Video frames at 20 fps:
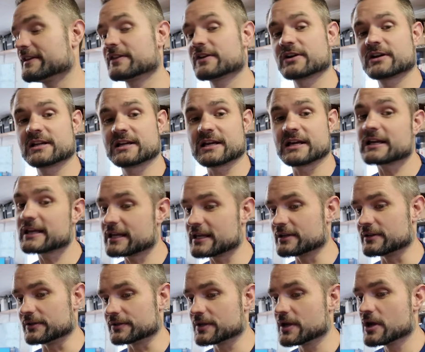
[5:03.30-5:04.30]
think they're going to get
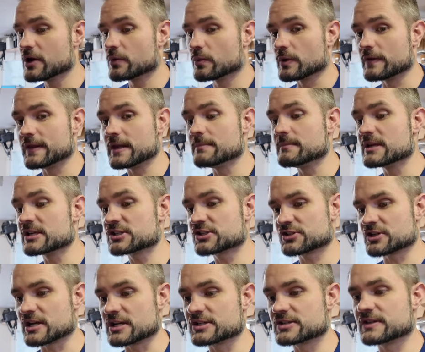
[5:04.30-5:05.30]
killed when they
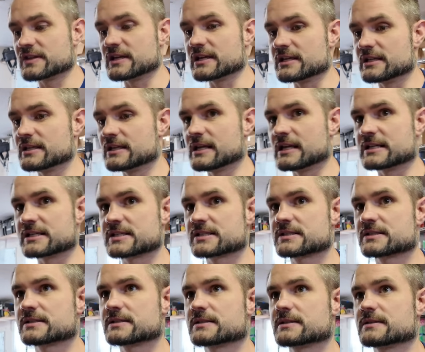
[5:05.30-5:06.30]
misjudge that
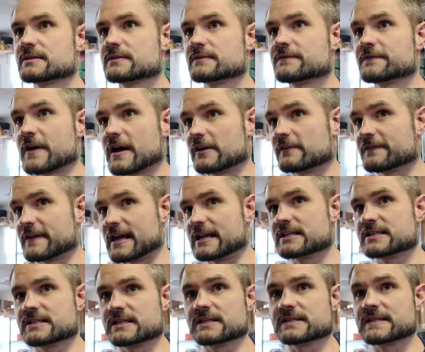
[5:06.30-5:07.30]
it's Final
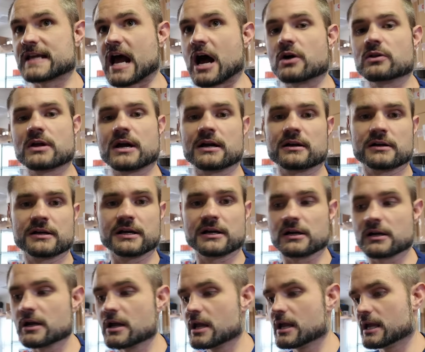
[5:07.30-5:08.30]
Fantasy is the outlier
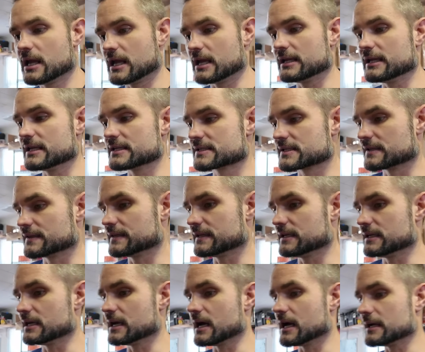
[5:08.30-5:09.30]
here and isn't
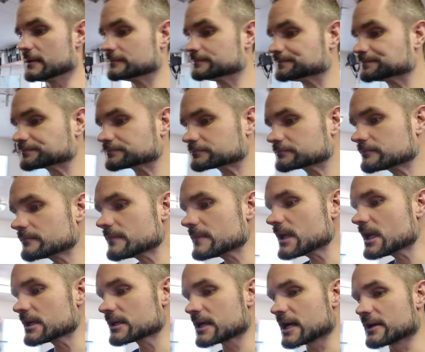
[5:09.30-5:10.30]
the
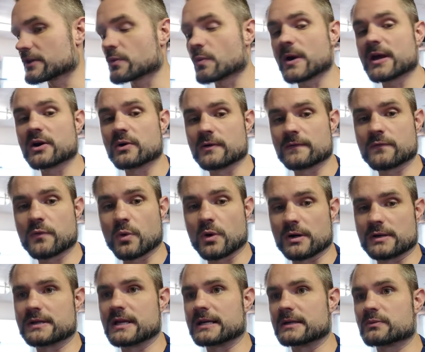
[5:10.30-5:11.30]
kind of the way going
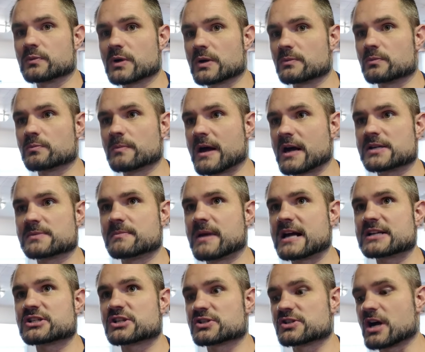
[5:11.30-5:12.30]
forward. Like
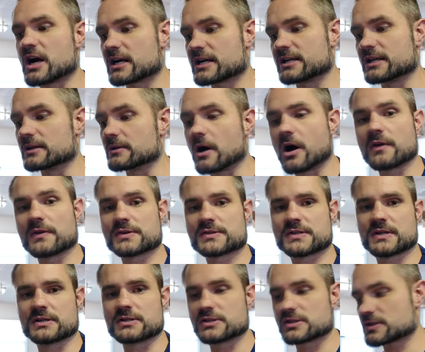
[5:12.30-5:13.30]
Magic's not going to all of a
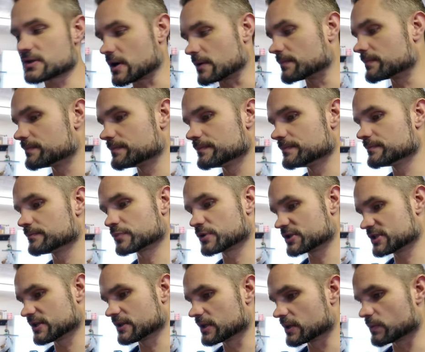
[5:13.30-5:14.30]
sudden just start
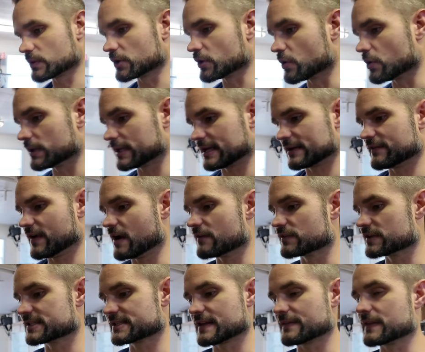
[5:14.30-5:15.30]
printing liquid gold out of
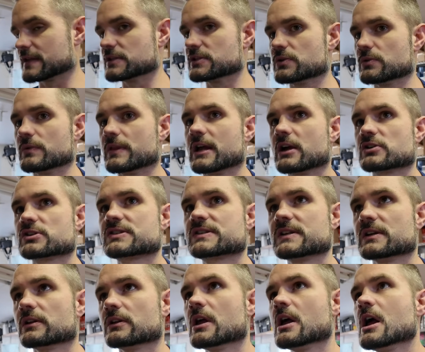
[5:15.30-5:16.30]
every set they do. They are
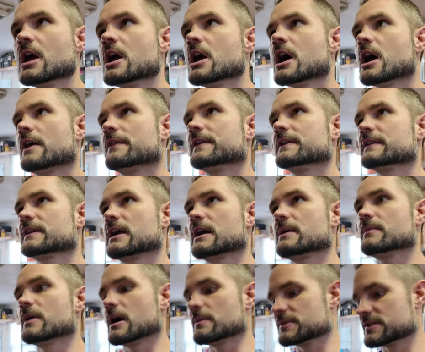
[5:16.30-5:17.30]
still, a thing that
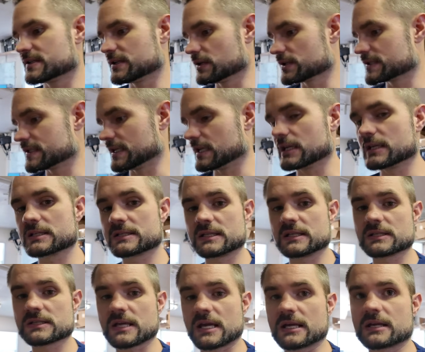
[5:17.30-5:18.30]
I'm still seeing is
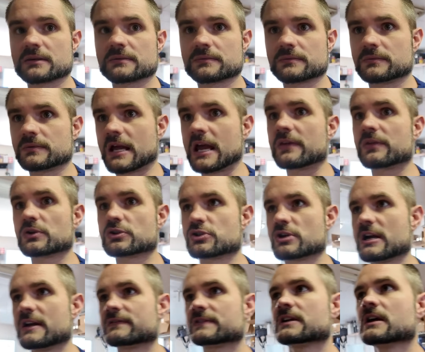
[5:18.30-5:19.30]
things like Aether
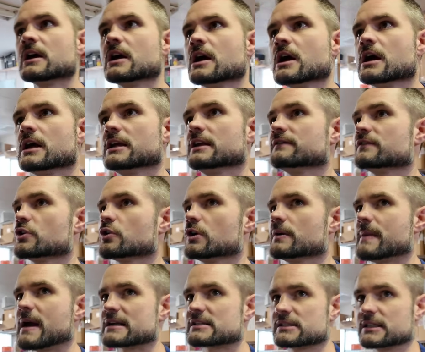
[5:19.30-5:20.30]
Drift, even
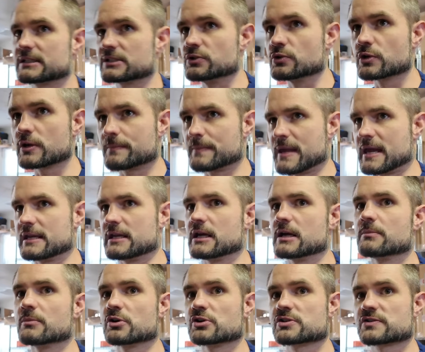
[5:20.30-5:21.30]
going back to like New
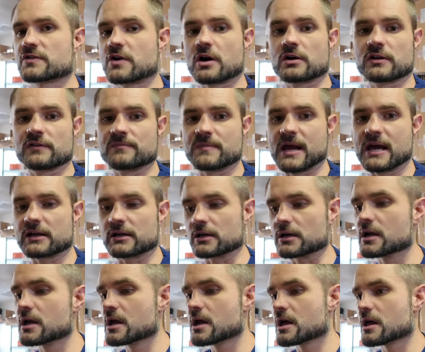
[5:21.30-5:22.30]
Capenna, Murders of Karlov
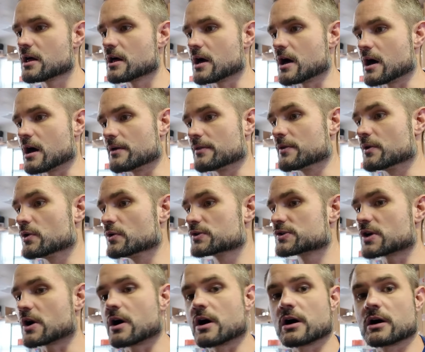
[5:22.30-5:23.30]
Manor.
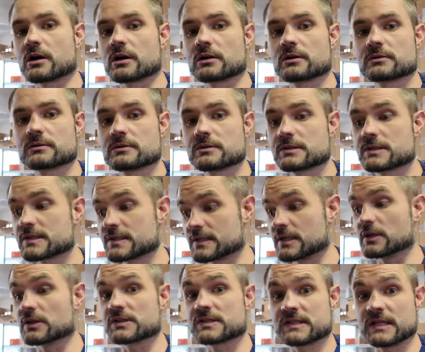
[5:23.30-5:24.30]
Those are
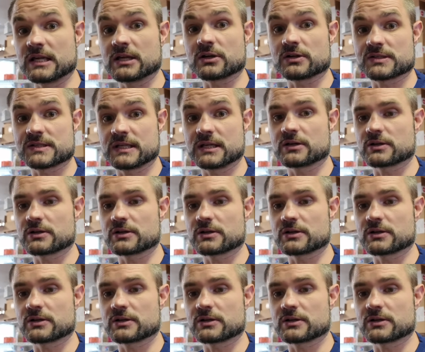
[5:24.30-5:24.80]
still stinker